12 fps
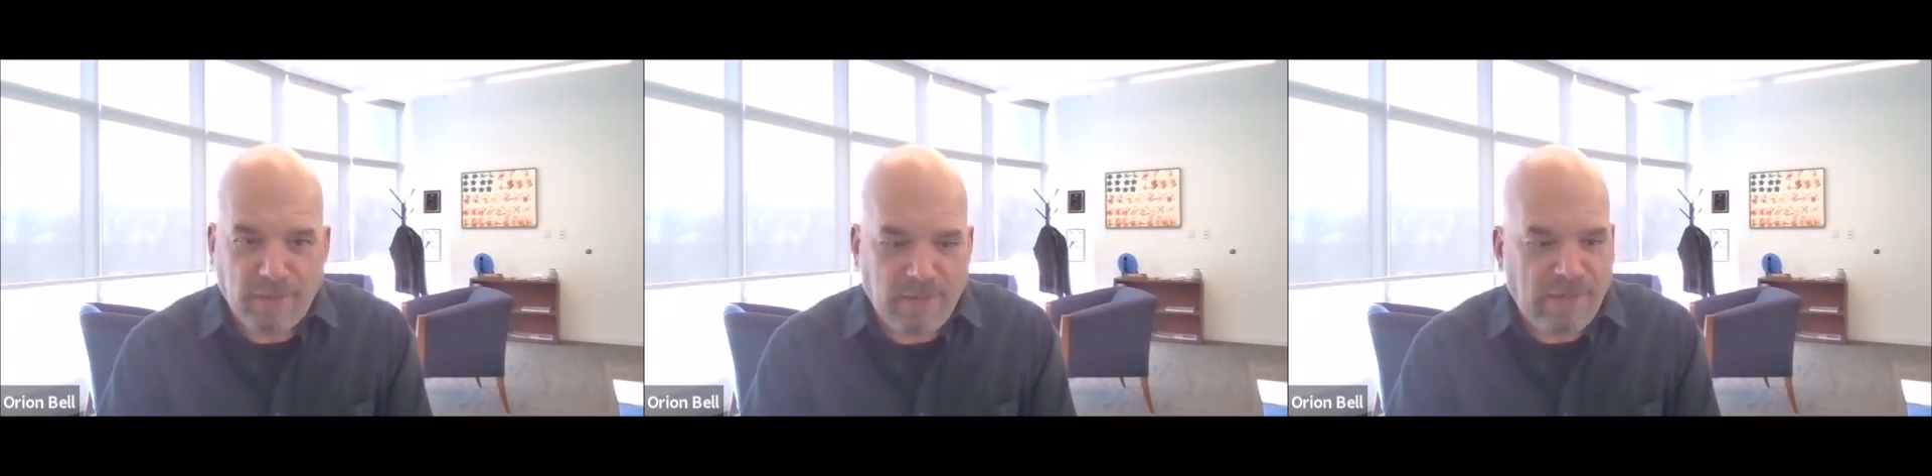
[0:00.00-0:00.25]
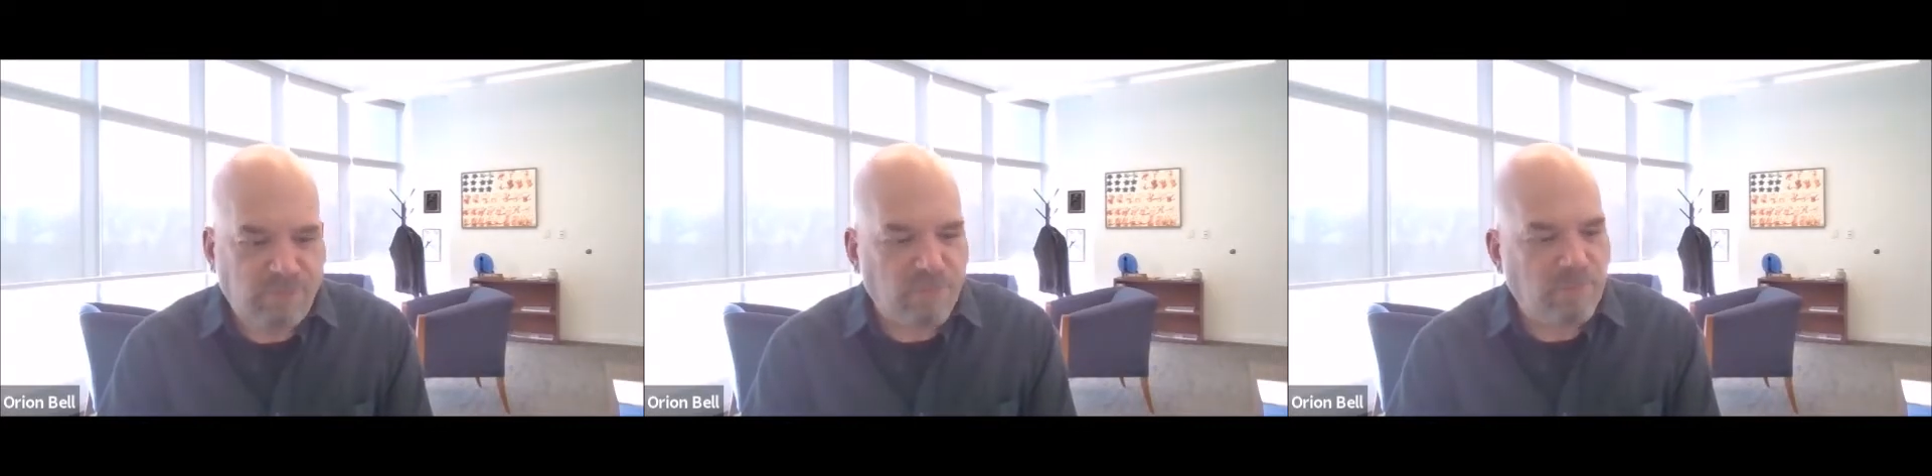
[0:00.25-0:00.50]
And
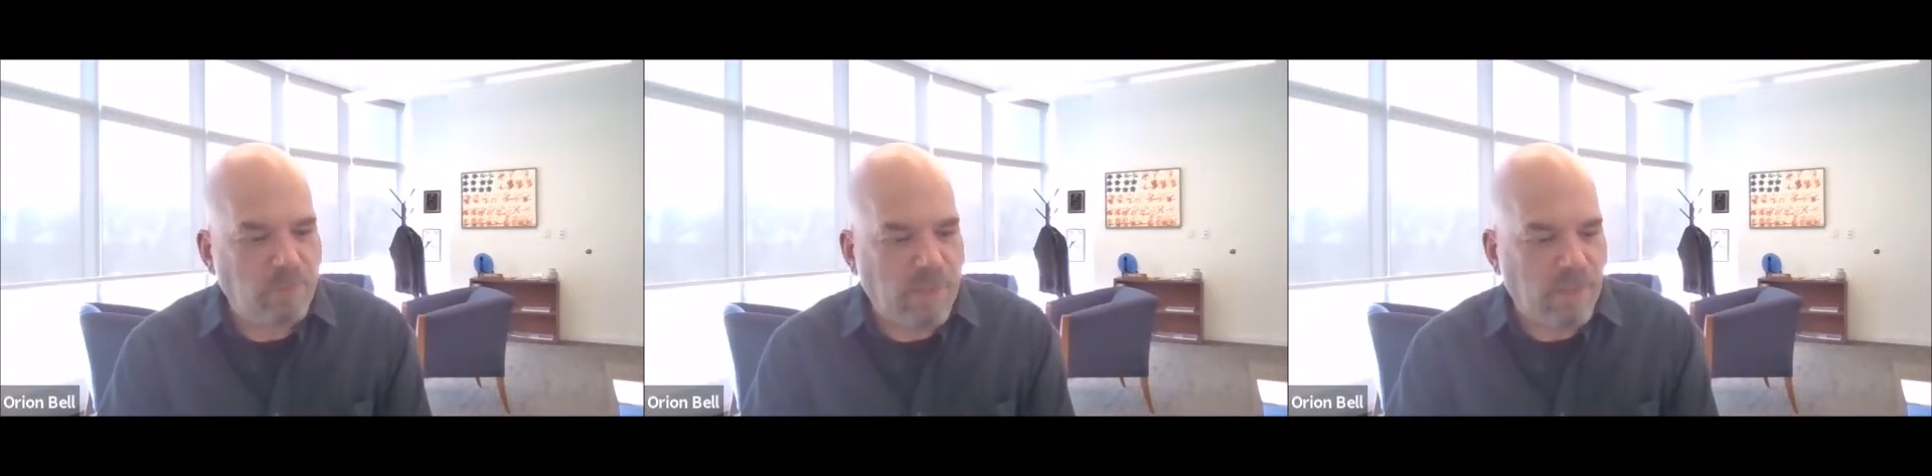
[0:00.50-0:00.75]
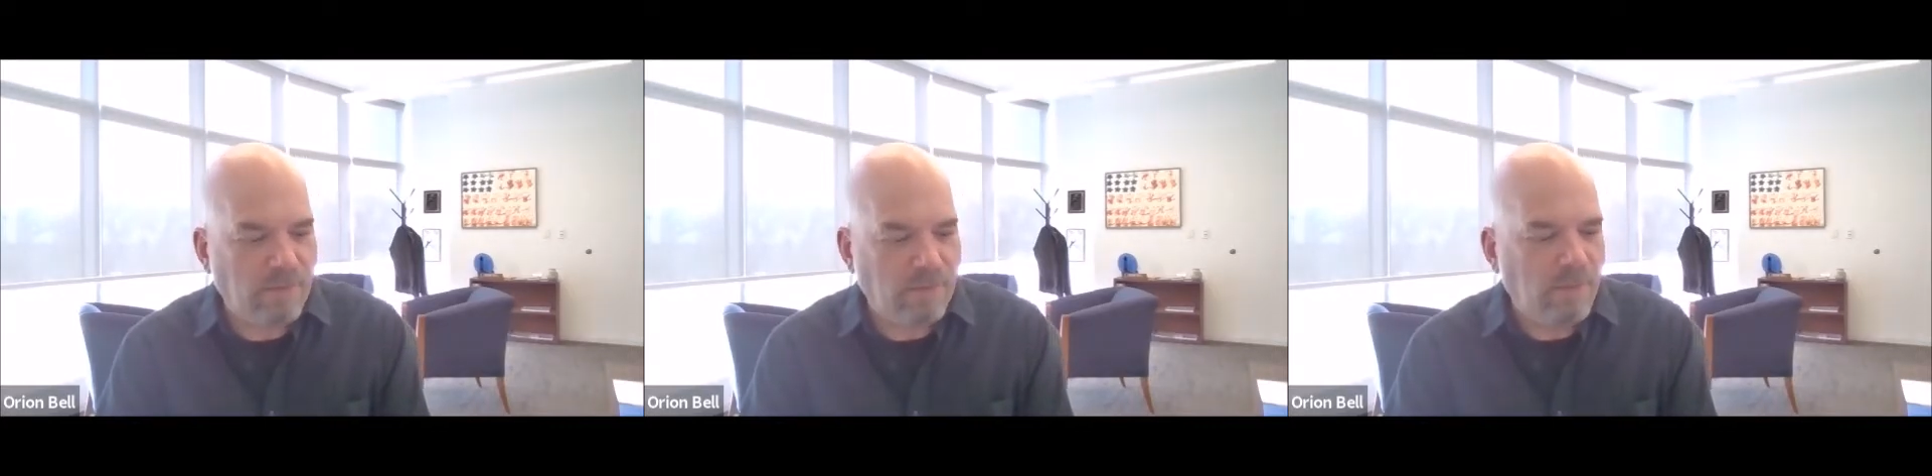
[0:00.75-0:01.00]
David's
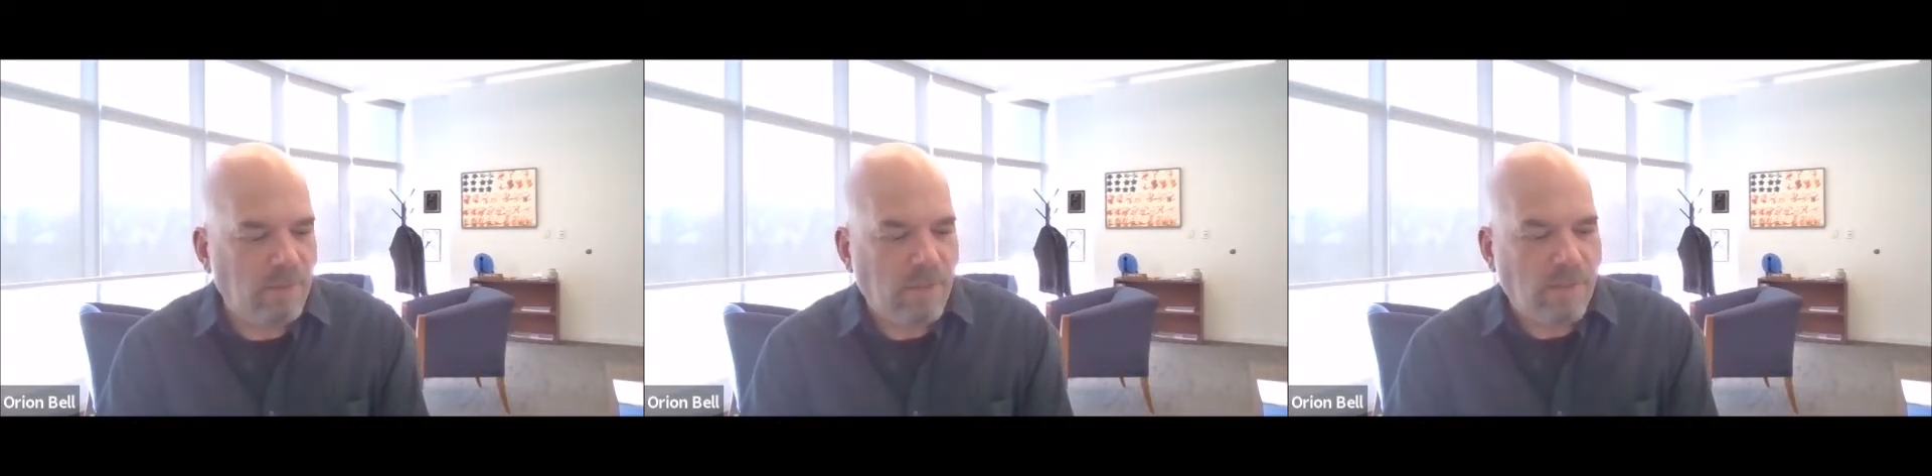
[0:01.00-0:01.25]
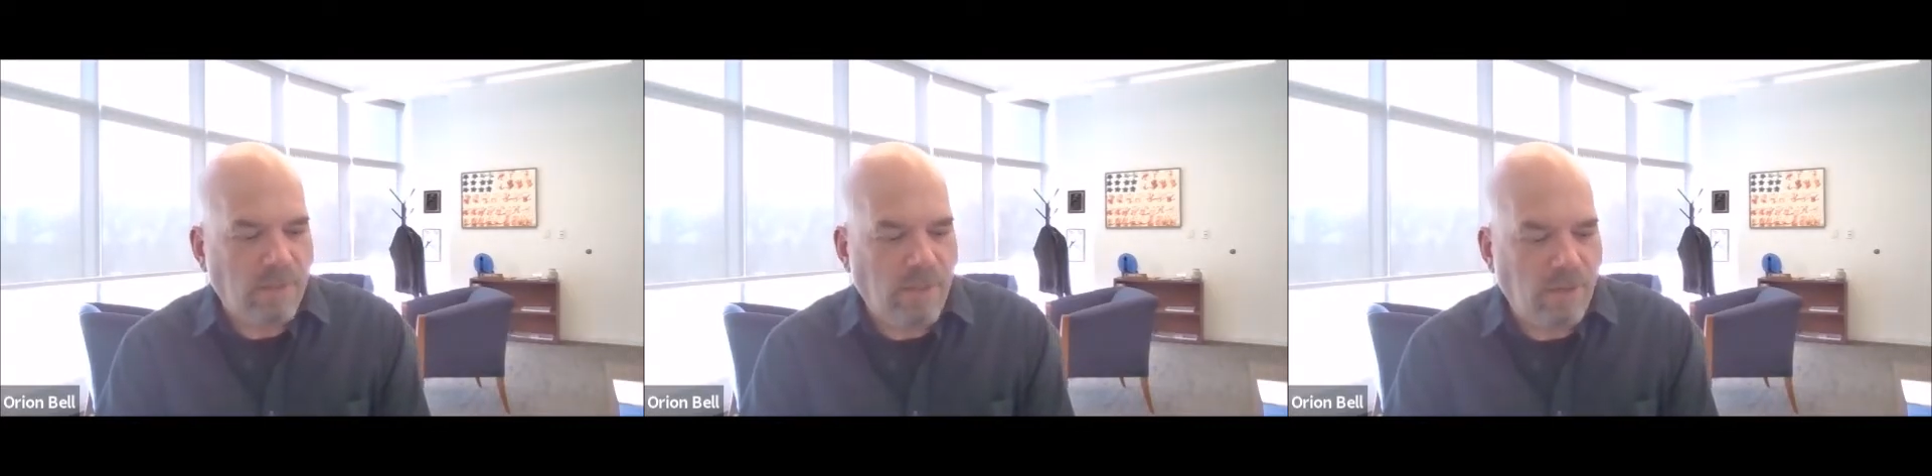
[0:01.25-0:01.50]
been
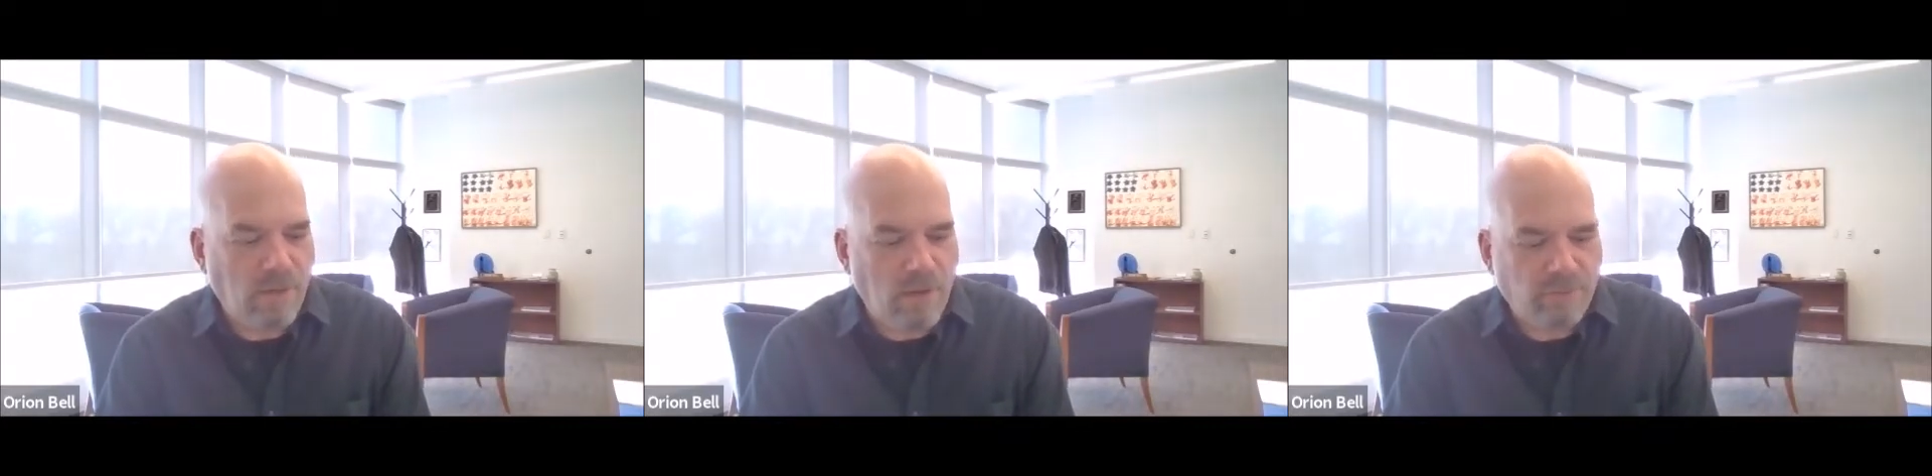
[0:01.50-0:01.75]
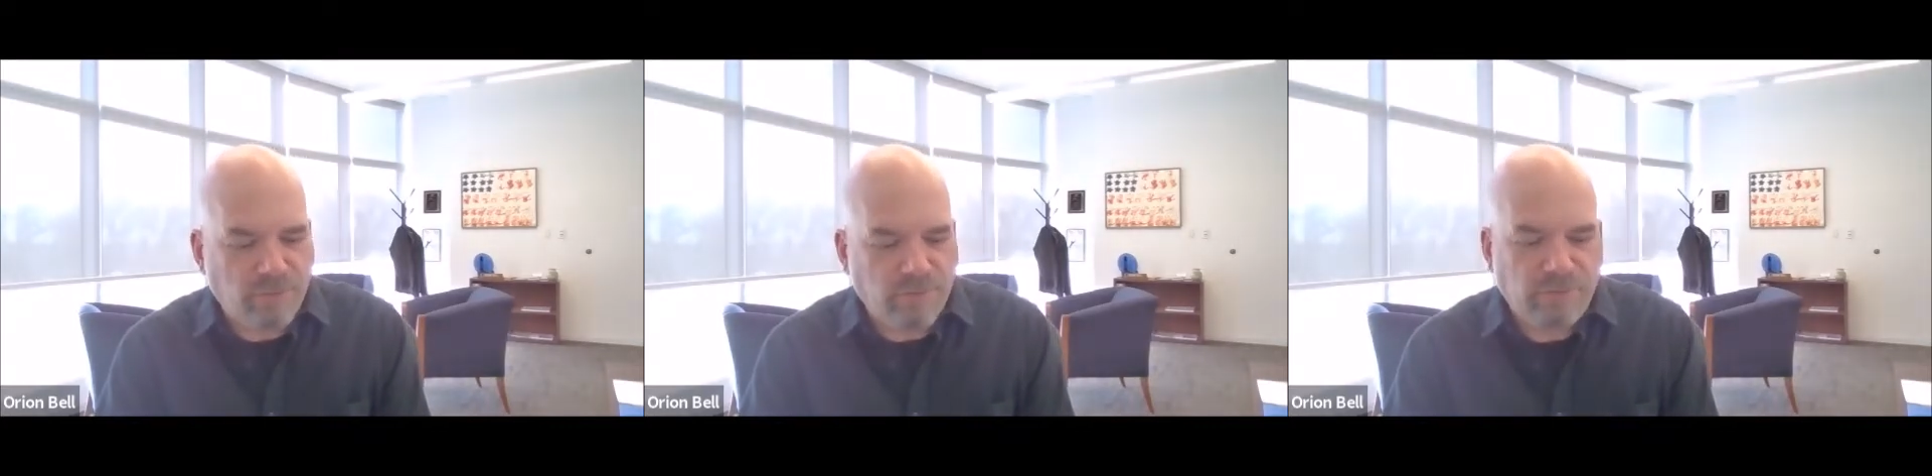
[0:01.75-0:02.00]
in
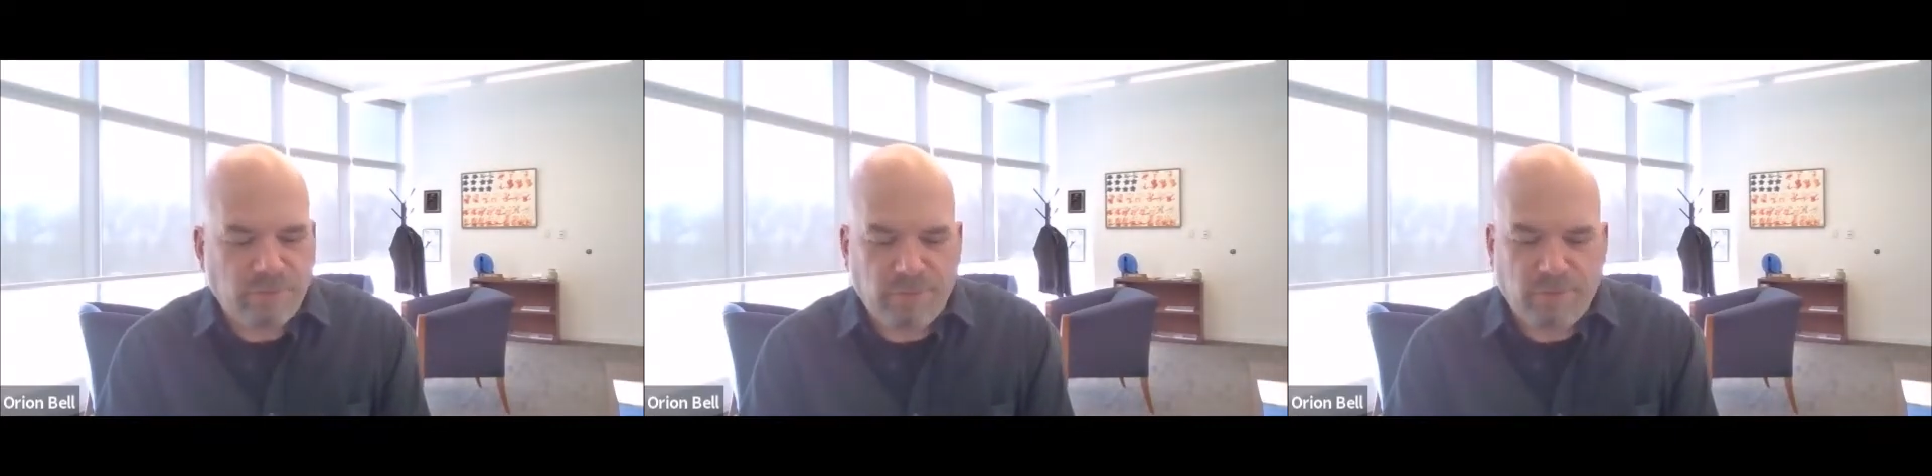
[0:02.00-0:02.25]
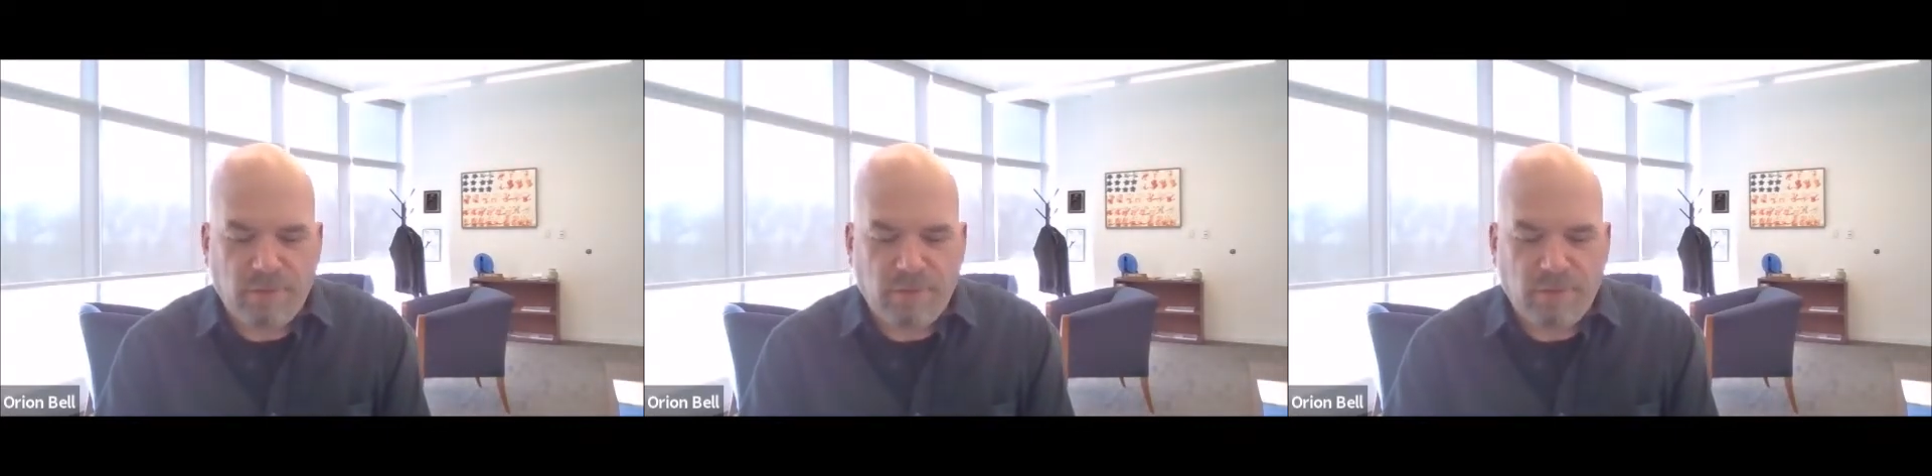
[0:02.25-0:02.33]
office